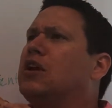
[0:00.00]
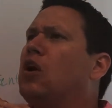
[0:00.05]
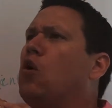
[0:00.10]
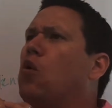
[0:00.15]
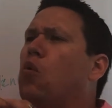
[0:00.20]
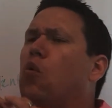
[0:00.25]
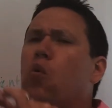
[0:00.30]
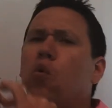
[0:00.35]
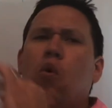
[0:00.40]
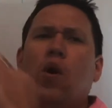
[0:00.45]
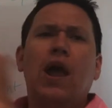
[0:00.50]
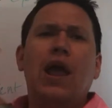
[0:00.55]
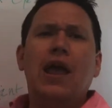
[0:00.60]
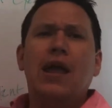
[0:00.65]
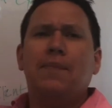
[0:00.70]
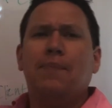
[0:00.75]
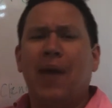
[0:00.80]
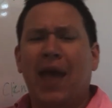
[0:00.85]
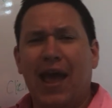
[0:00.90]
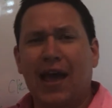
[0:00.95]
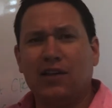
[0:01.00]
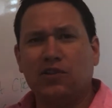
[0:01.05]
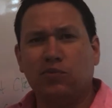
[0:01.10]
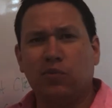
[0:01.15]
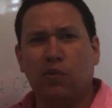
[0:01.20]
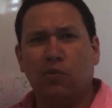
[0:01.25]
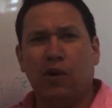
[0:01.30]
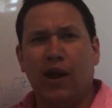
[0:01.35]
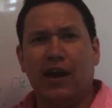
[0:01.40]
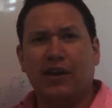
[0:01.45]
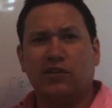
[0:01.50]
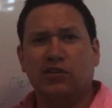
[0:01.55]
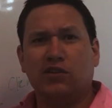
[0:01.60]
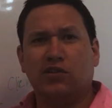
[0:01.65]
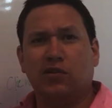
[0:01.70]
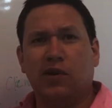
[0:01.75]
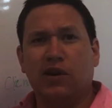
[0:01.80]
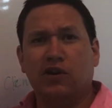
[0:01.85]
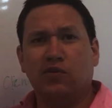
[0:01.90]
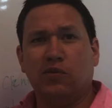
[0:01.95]
go way past what we're actually
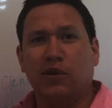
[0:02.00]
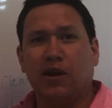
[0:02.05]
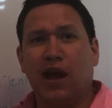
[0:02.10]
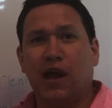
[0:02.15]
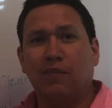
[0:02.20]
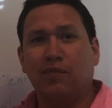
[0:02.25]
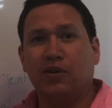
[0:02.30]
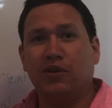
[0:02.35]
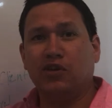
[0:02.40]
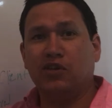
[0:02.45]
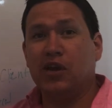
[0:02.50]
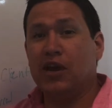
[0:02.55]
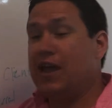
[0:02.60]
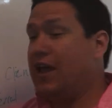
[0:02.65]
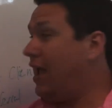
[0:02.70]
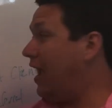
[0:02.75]
trying to accomplish